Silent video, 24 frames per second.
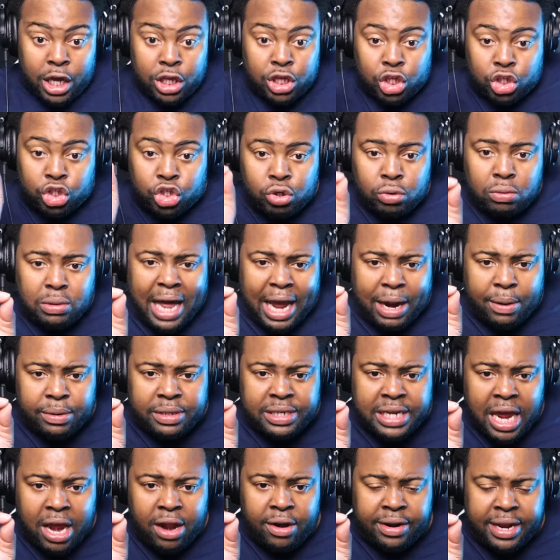Did you like what
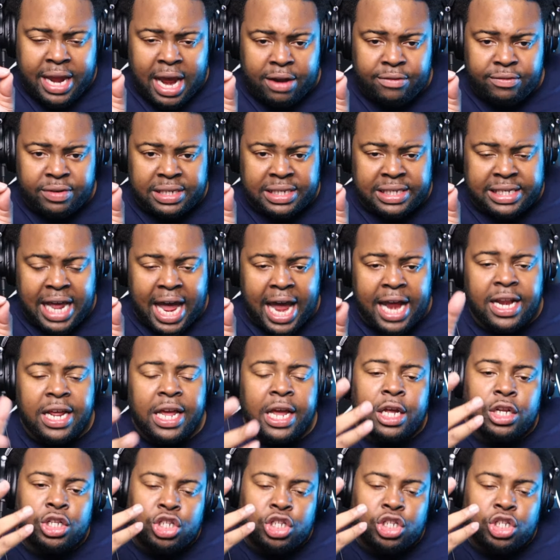Derrick Henry said?